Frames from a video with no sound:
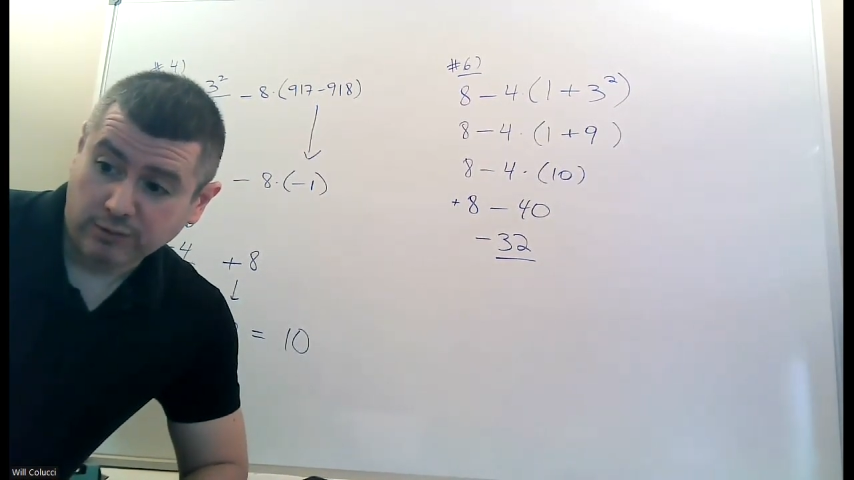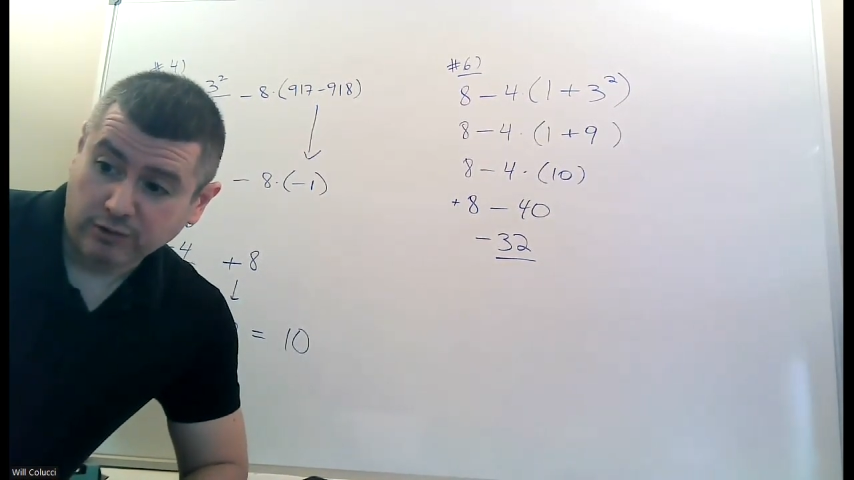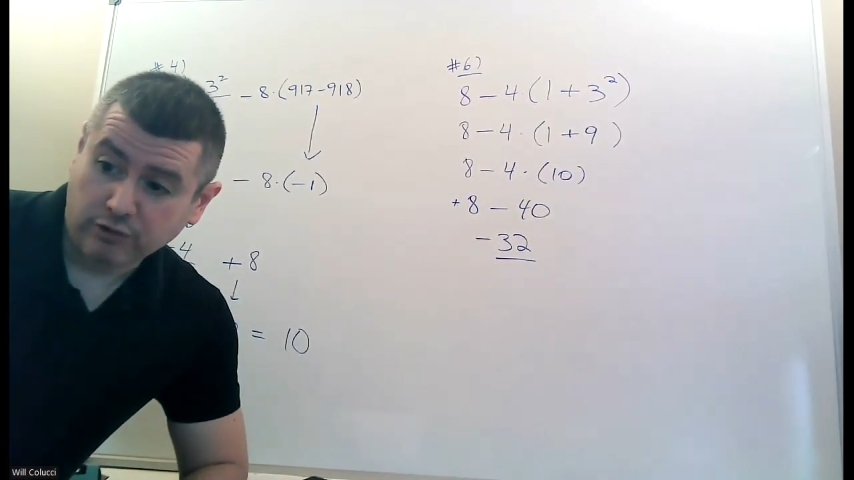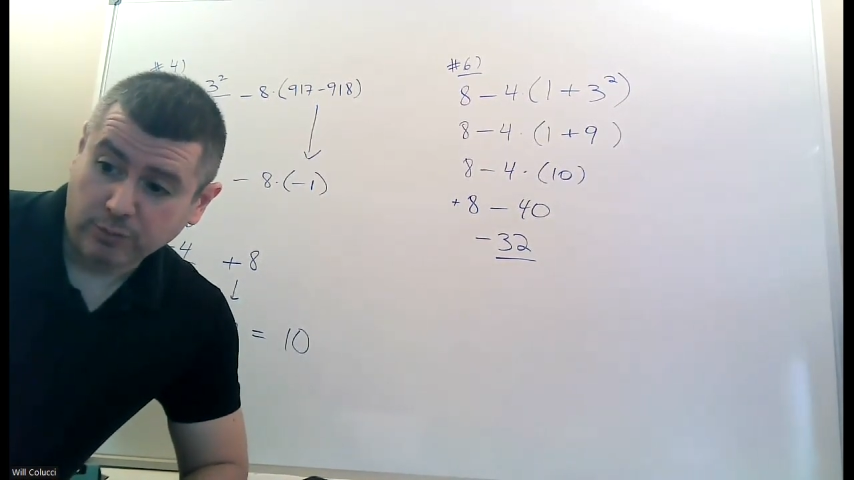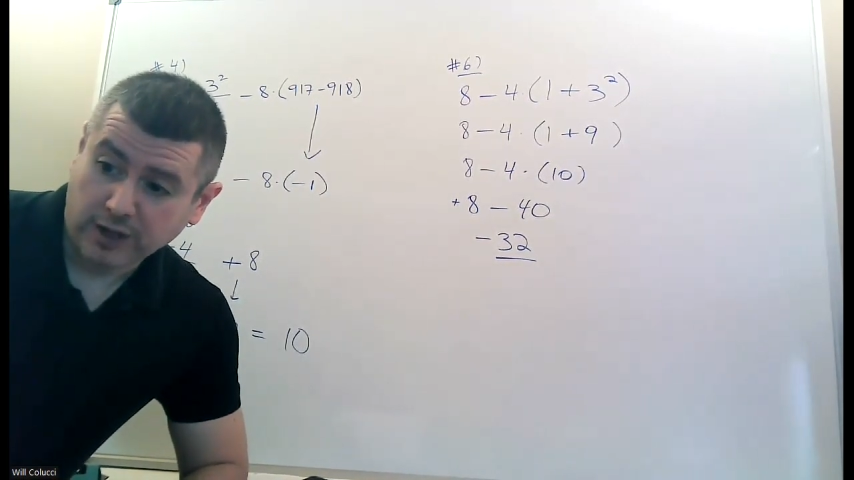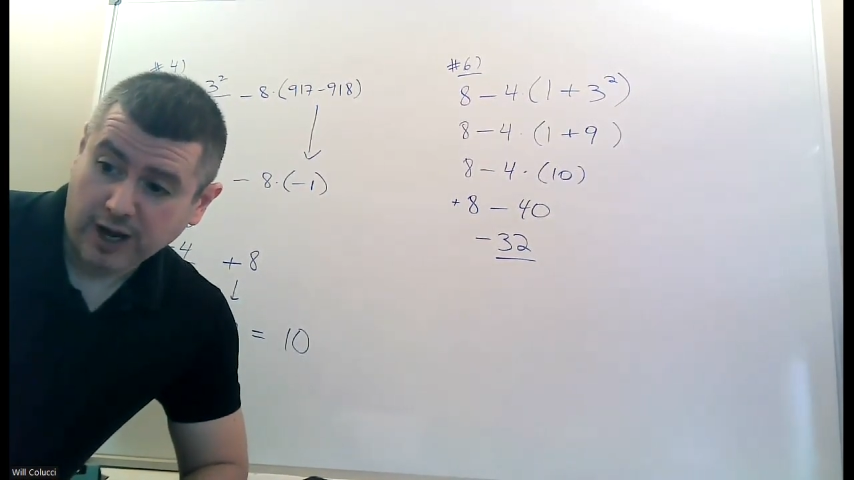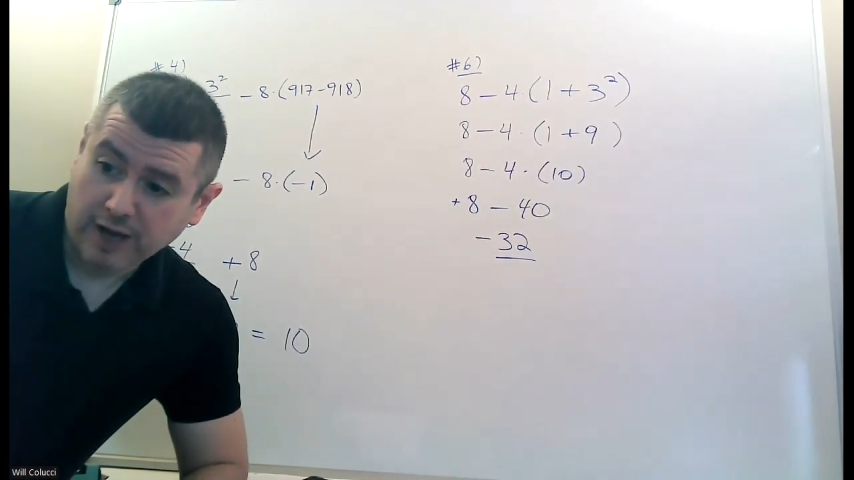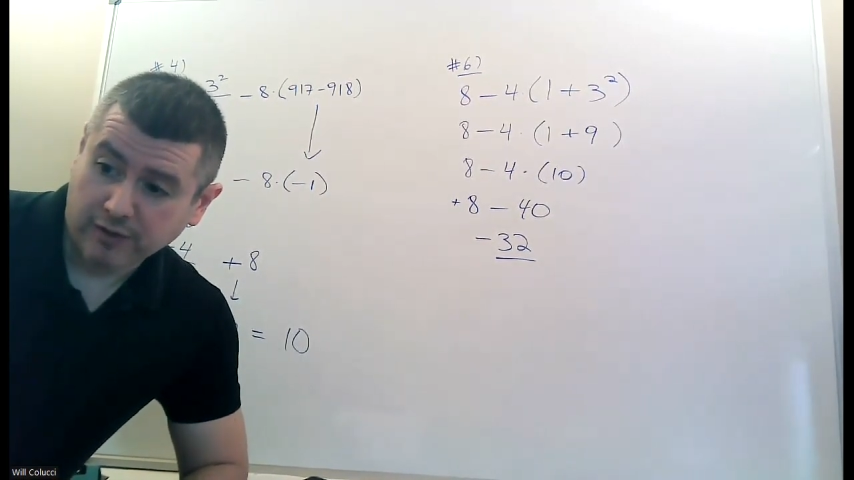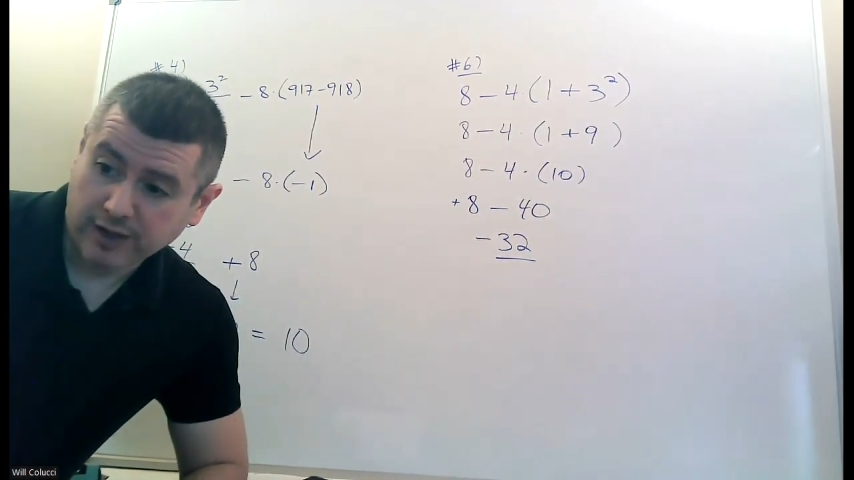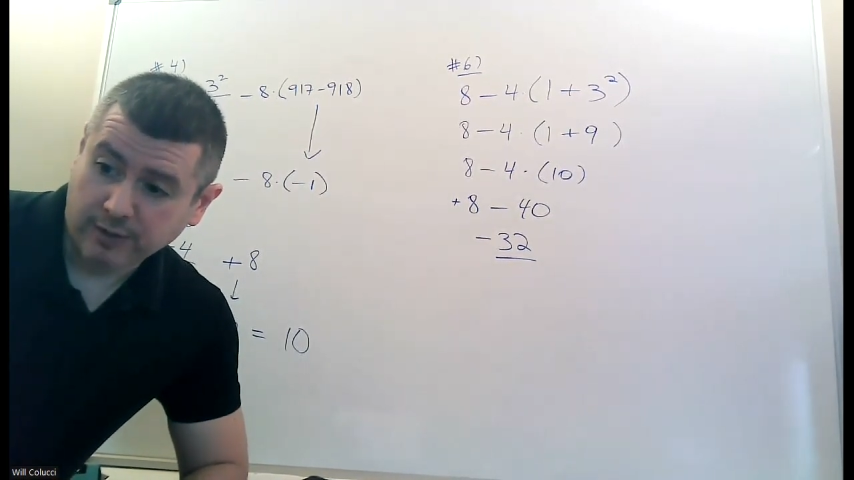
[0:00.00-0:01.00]
Be super
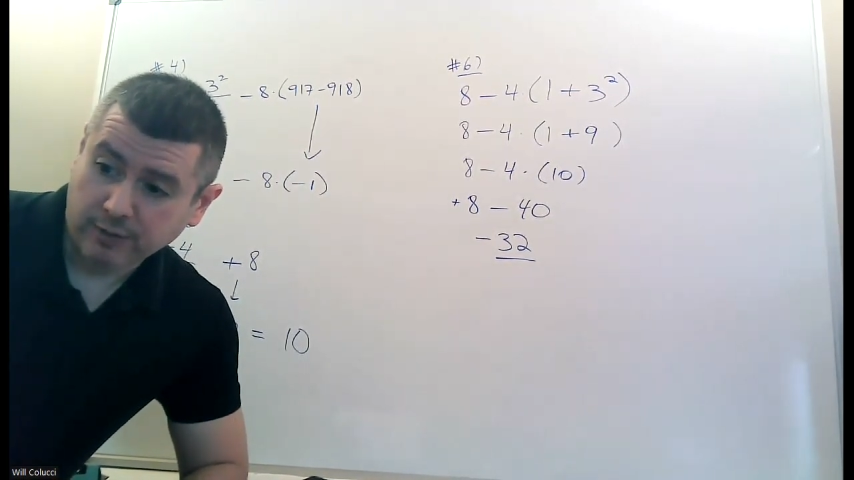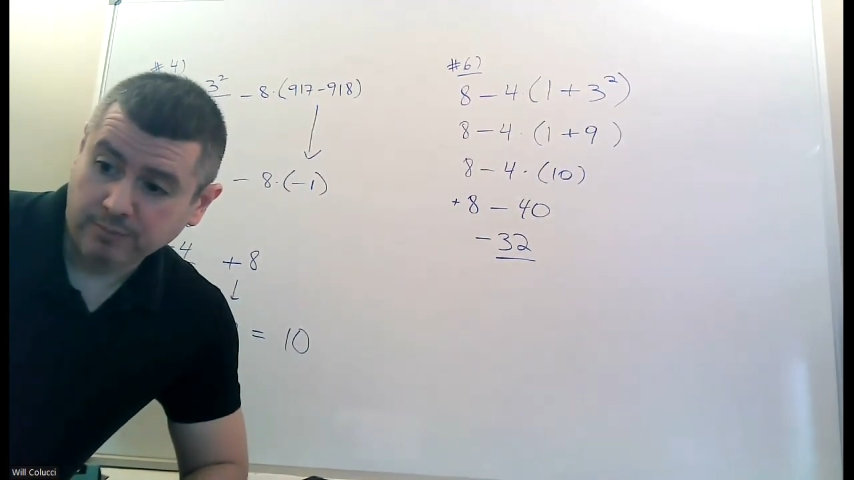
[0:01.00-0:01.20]
careful on that